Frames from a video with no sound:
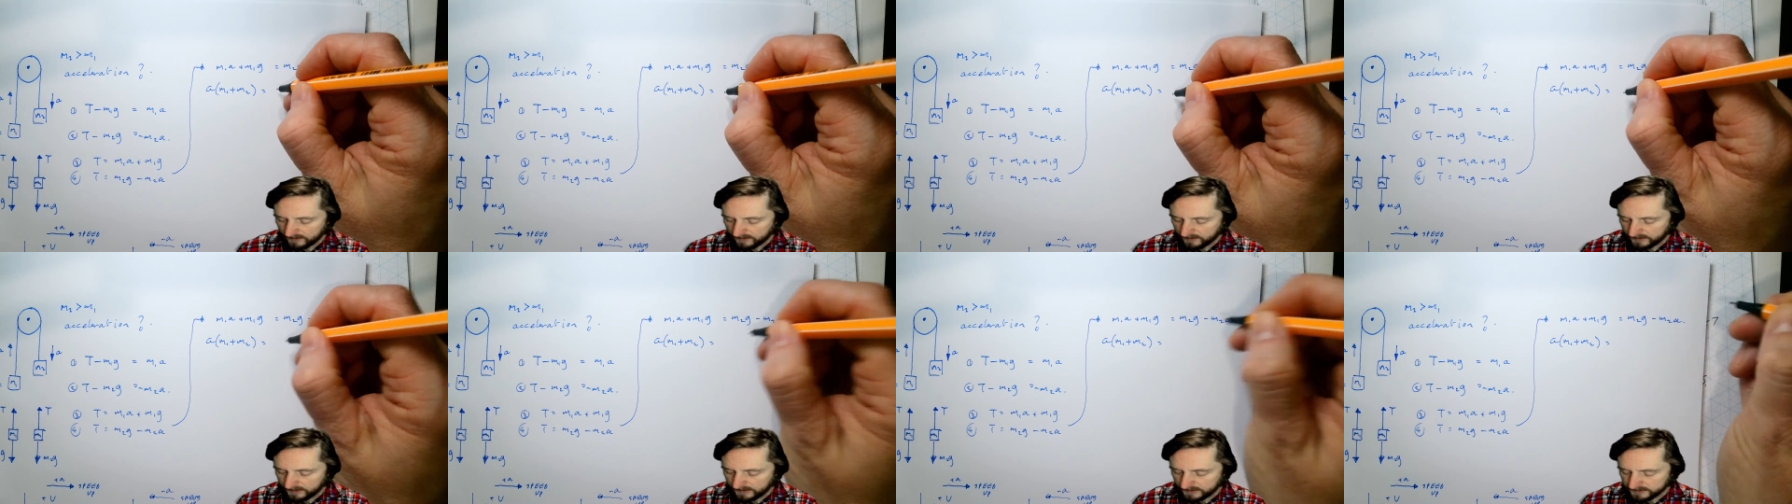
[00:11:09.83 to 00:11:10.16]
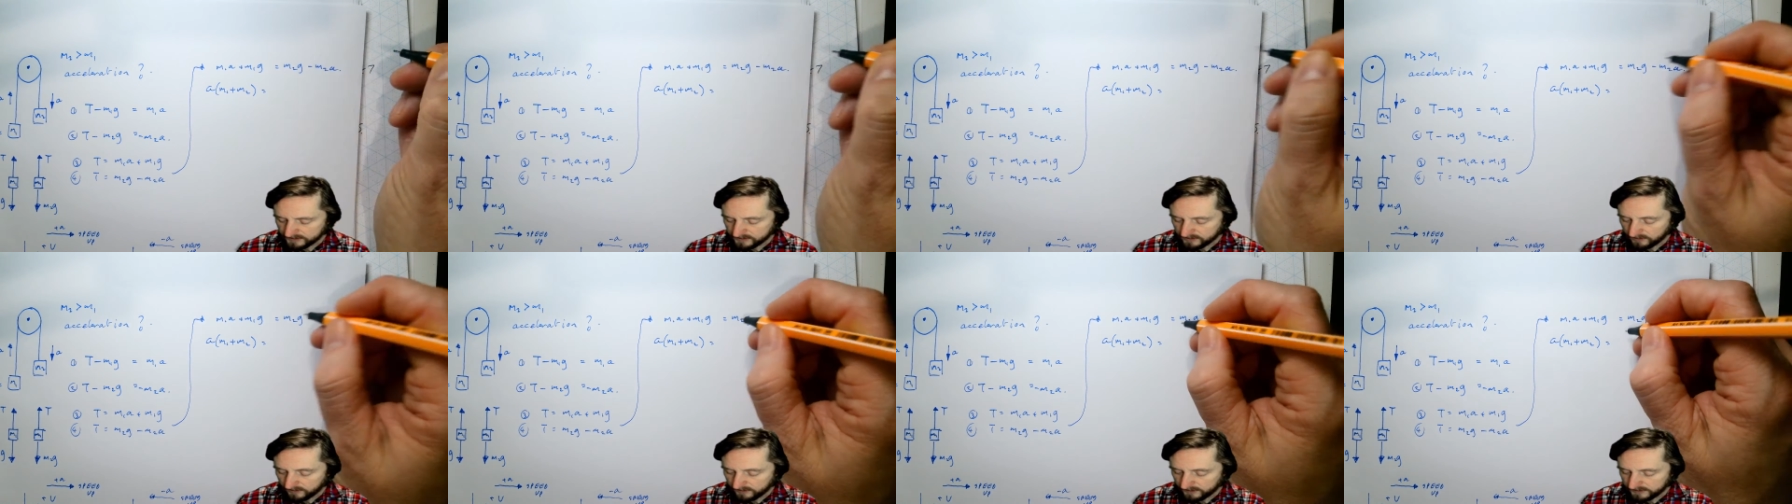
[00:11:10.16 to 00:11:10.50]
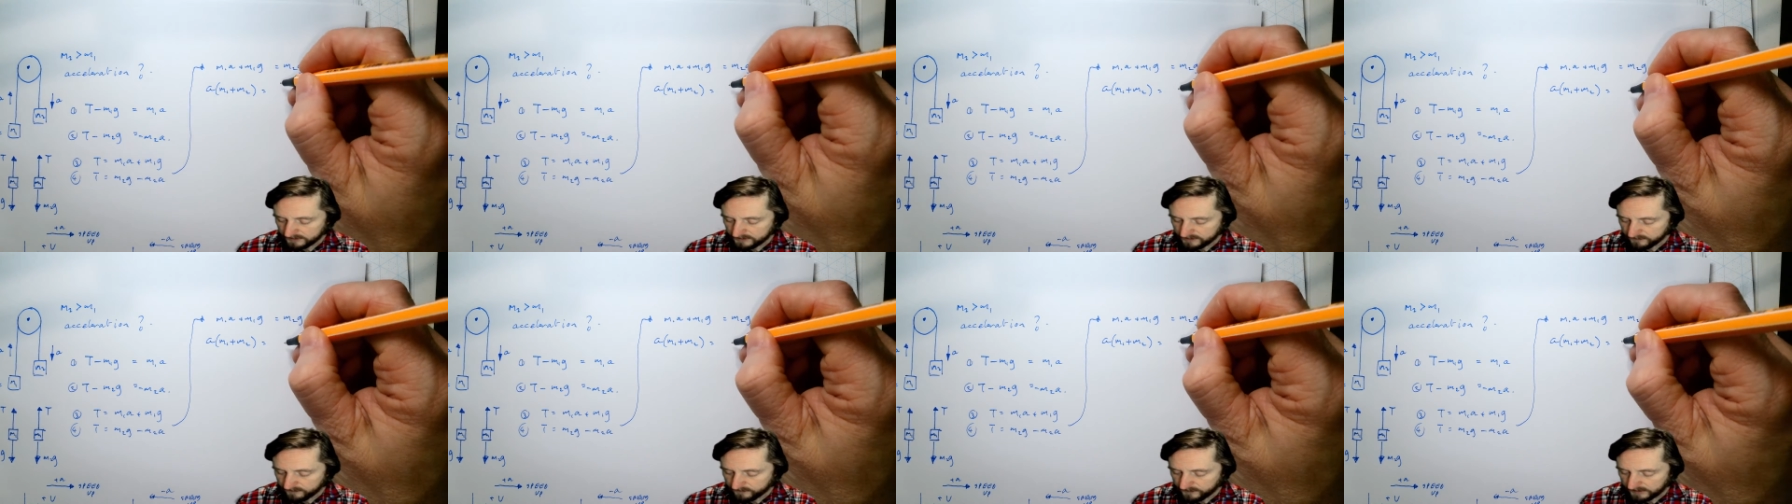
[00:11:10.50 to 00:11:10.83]
That's going
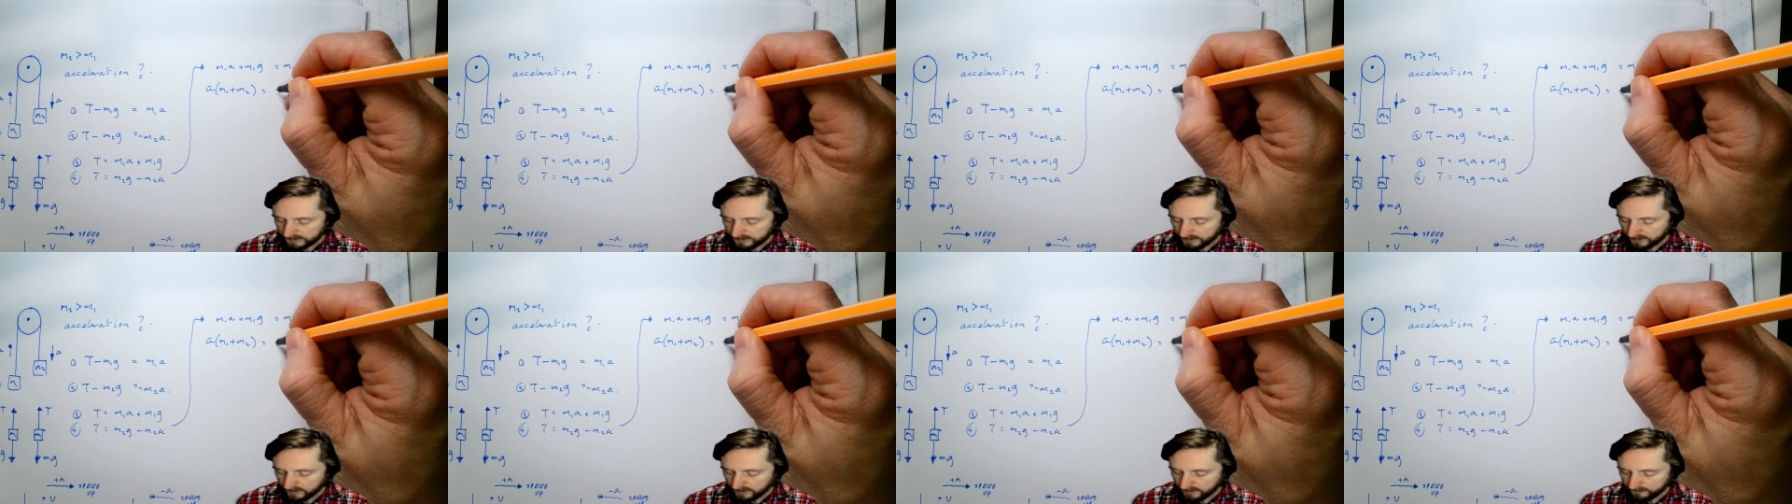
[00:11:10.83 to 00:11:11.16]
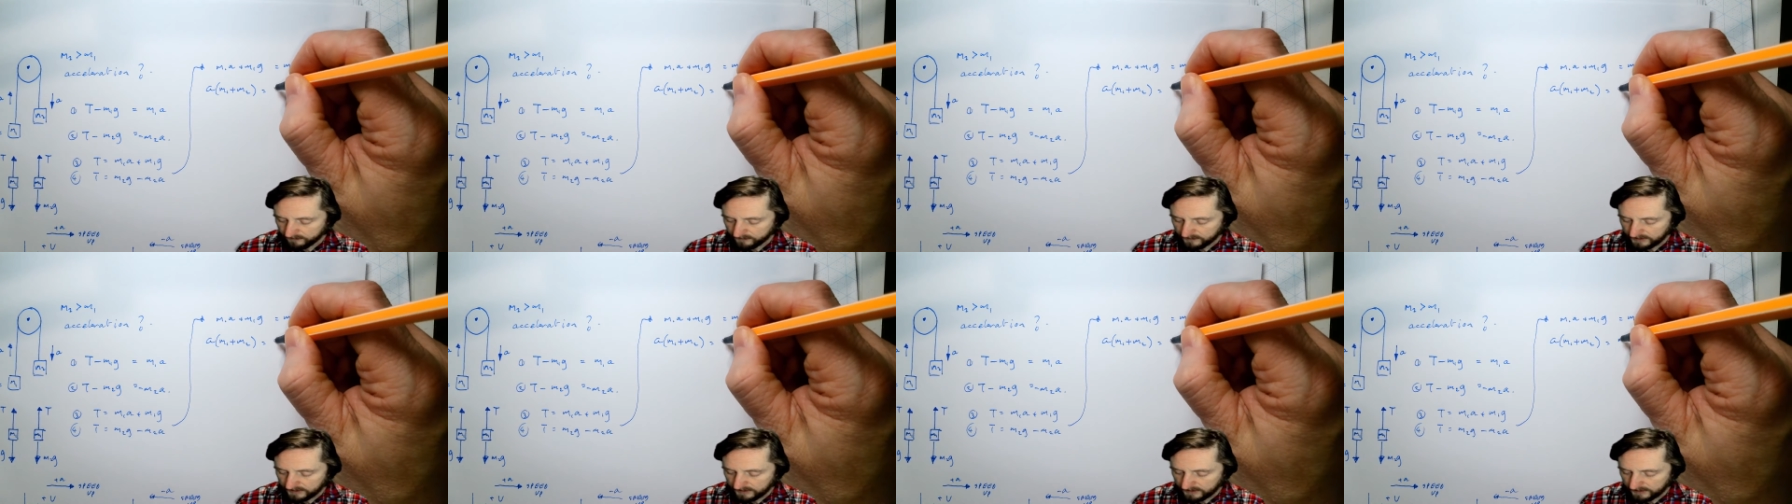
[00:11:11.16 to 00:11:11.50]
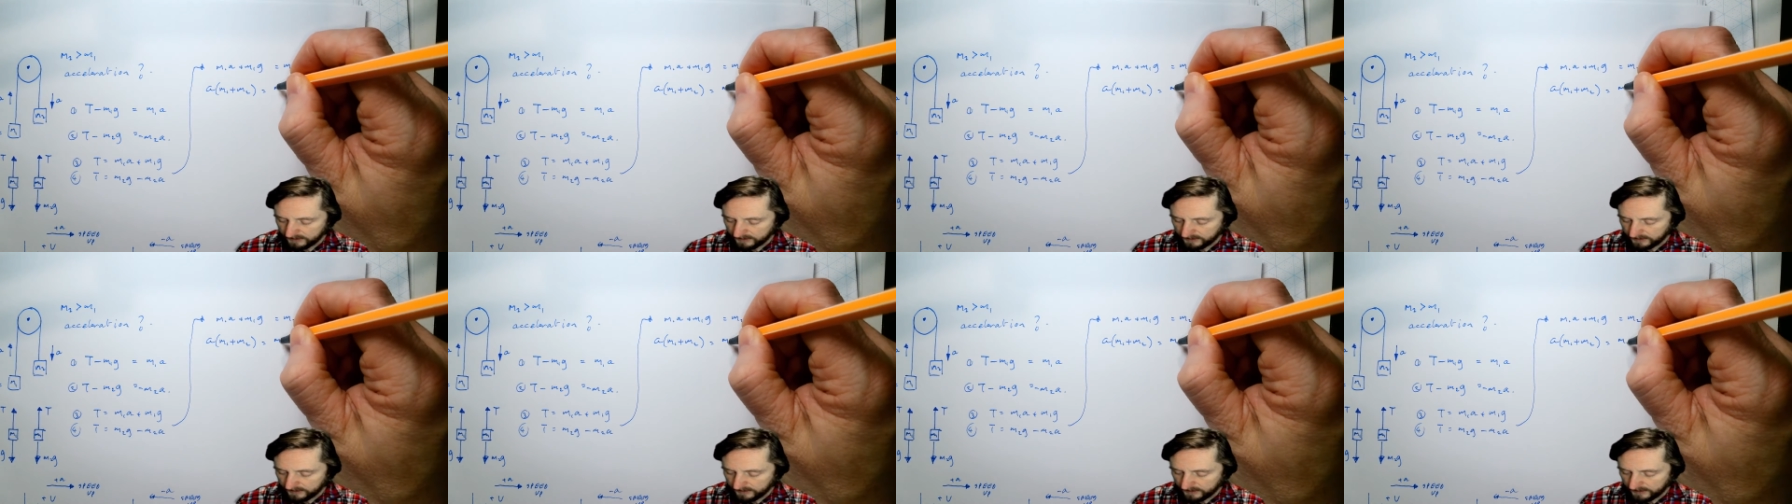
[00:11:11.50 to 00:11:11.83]
to become
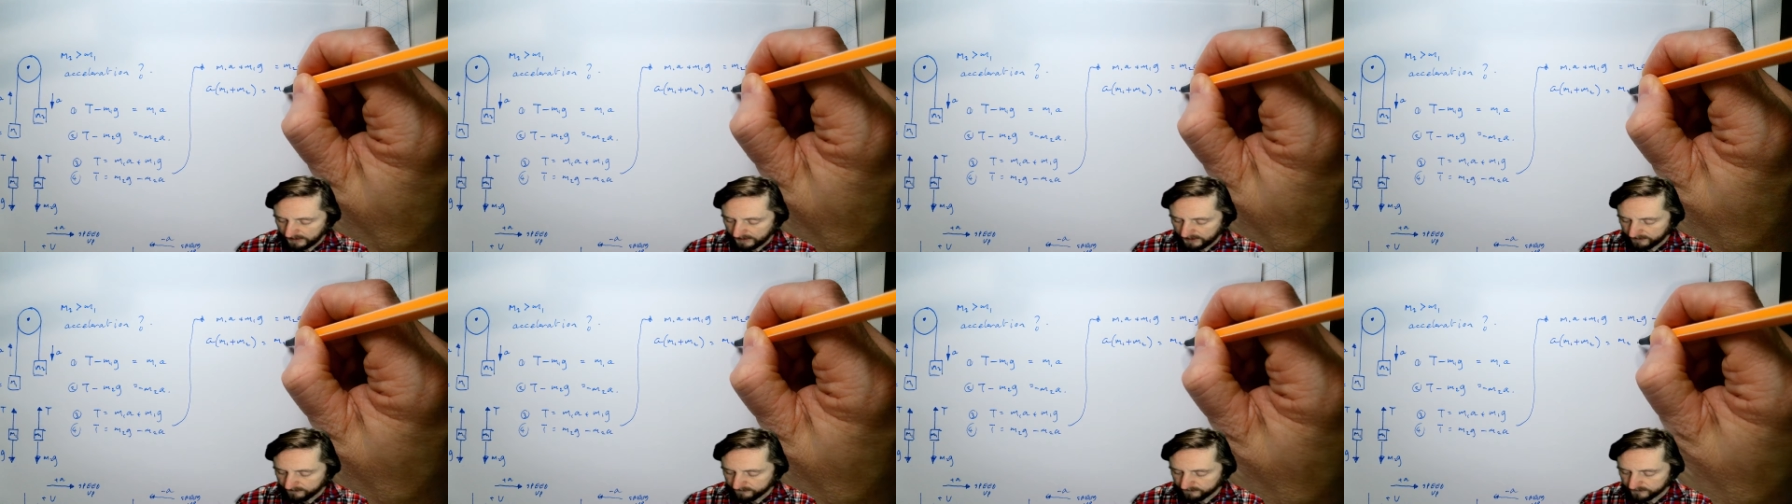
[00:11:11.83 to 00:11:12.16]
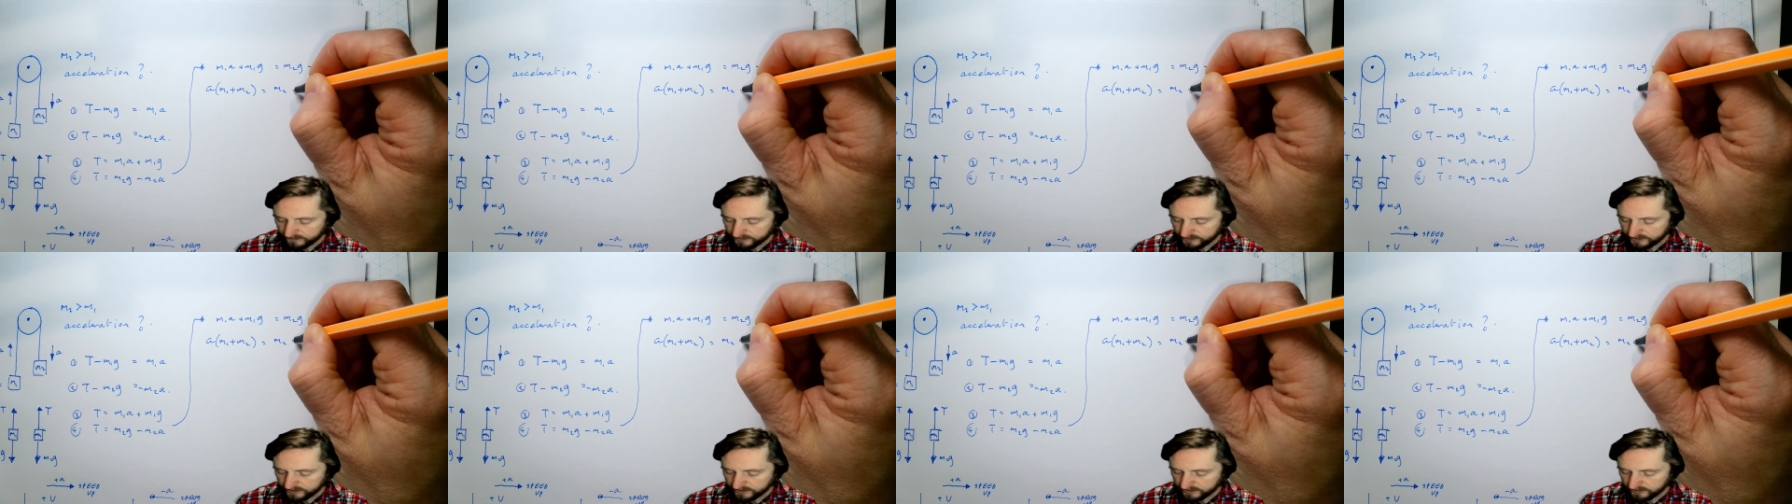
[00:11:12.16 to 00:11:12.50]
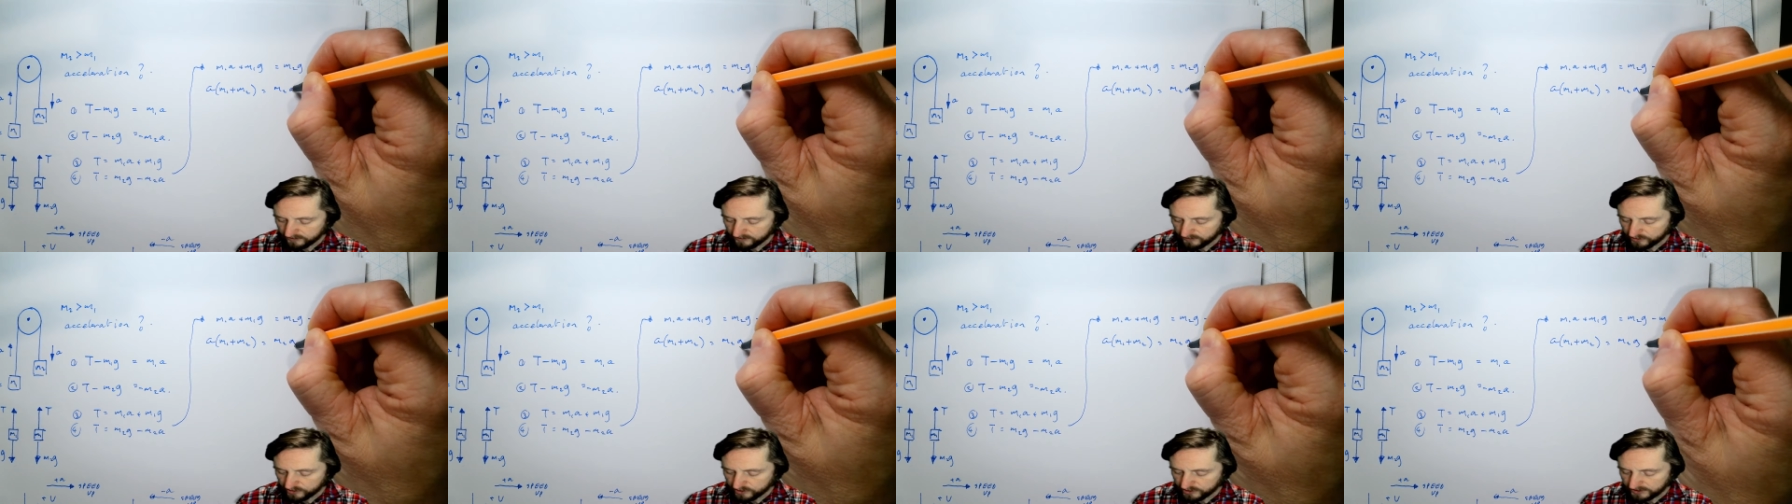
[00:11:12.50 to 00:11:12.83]

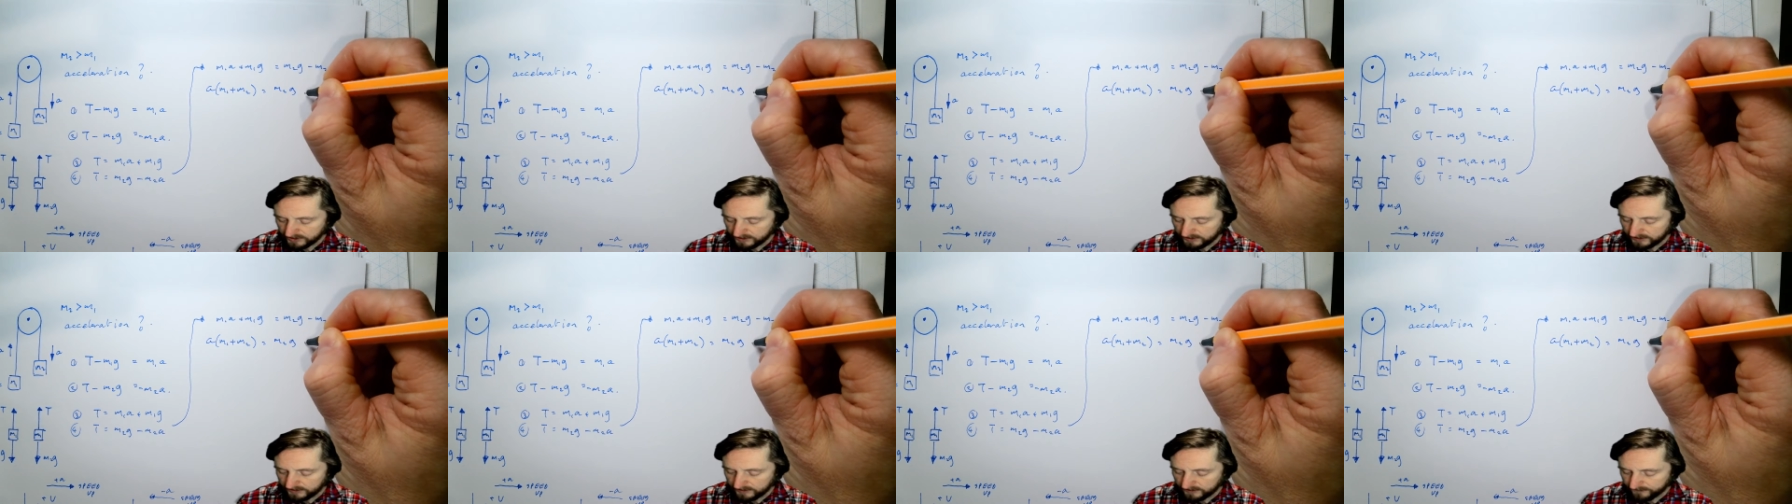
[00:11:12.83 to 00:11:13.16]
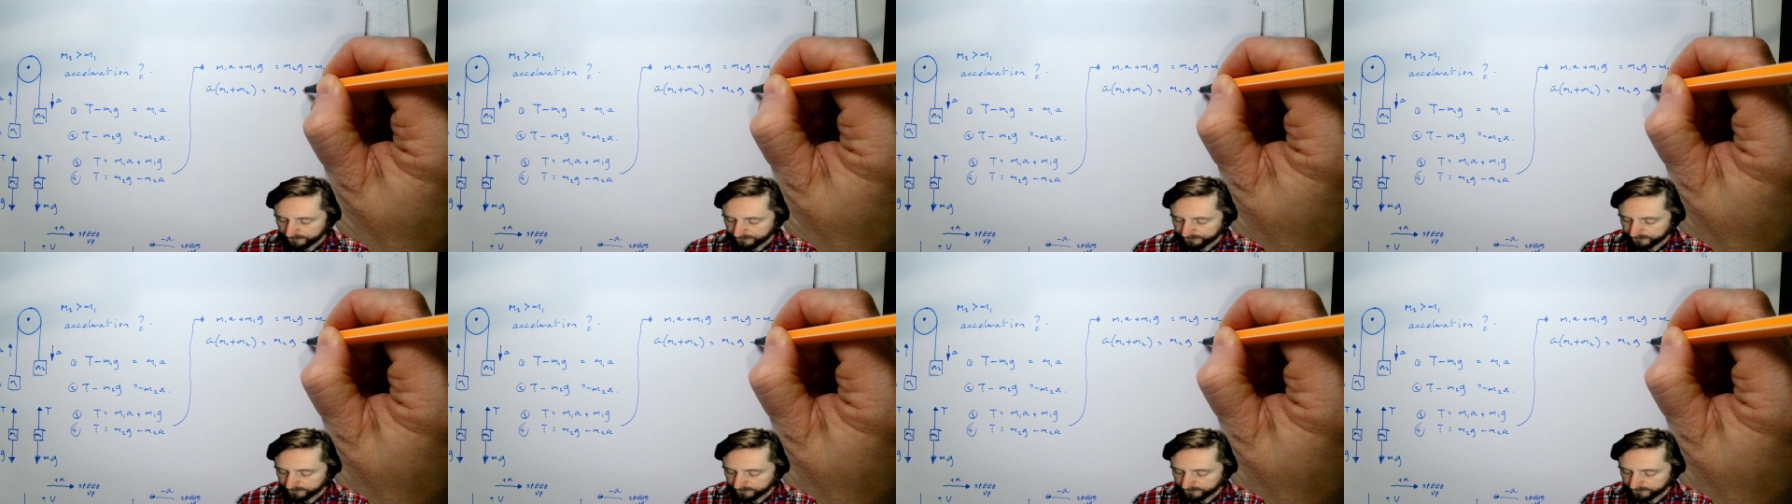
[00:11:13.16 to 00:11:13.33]
m2g